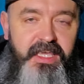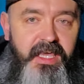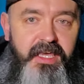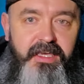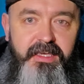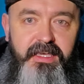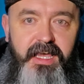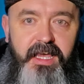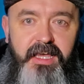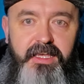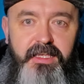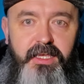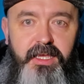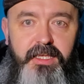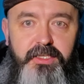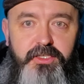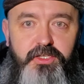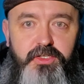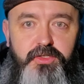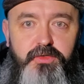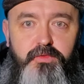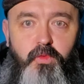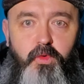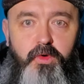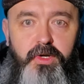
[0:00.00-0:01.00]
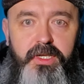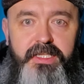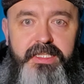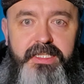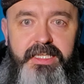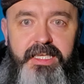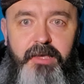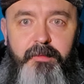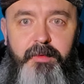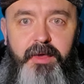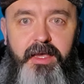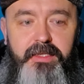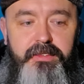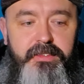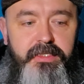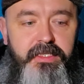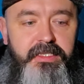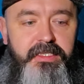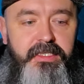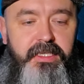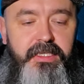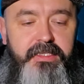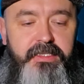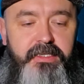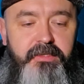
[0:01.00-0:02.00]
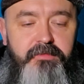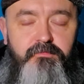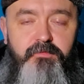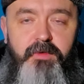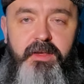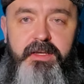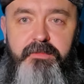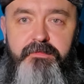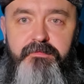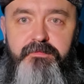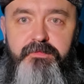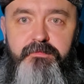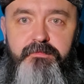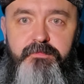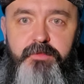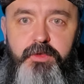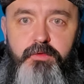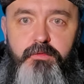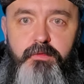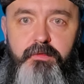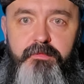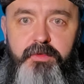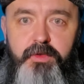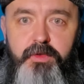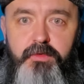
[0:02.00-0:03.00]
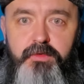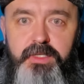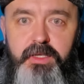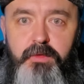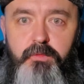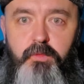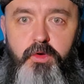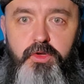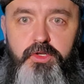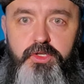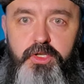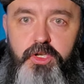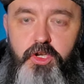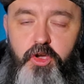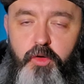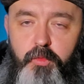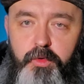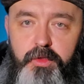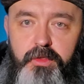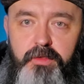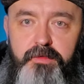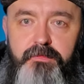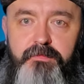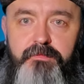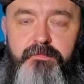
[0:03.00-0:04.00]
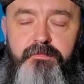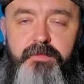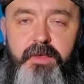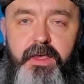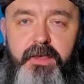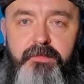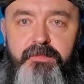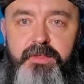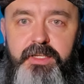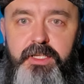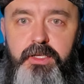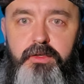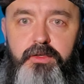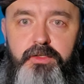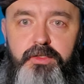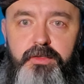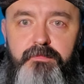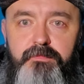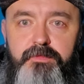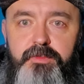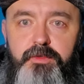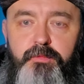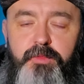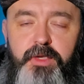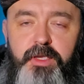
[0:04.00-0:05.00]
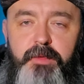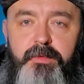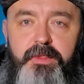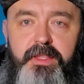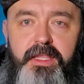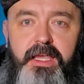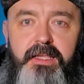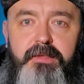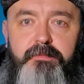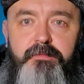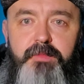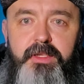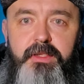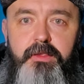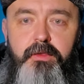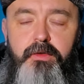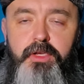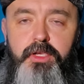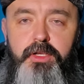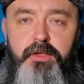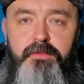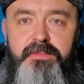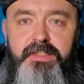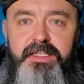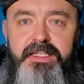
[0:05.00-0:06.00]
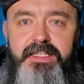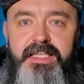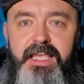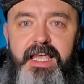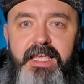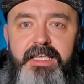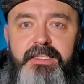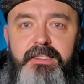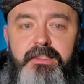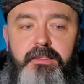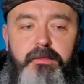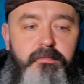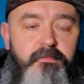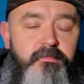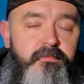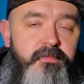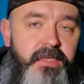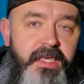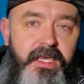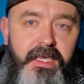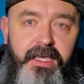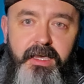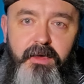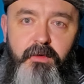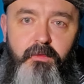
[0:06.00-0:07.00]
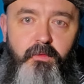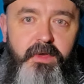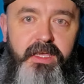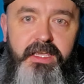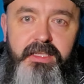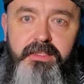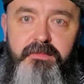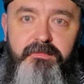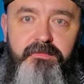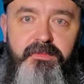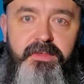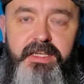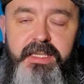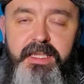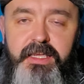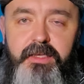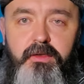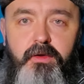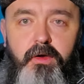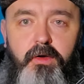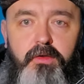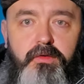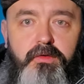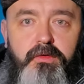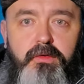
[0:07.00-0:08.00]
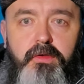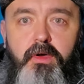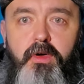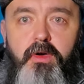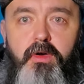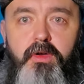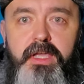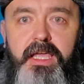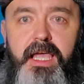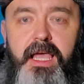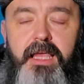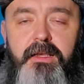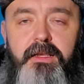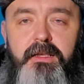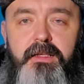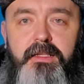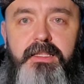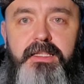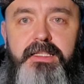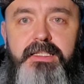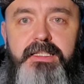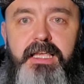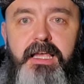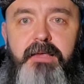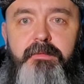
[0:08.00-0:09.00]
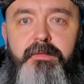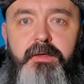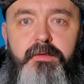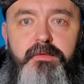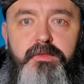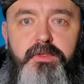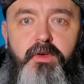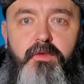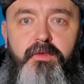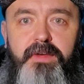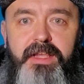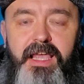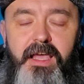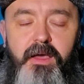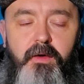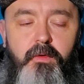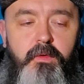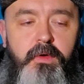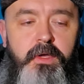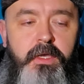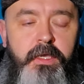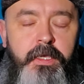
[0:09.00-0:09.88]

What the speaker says: I just wanted to get my hands on this lens. I'd read a few reviews, I'd watched a couple of videos of some people that had been lucky enough to test them, either for Nikon or Canon at the time that was already out.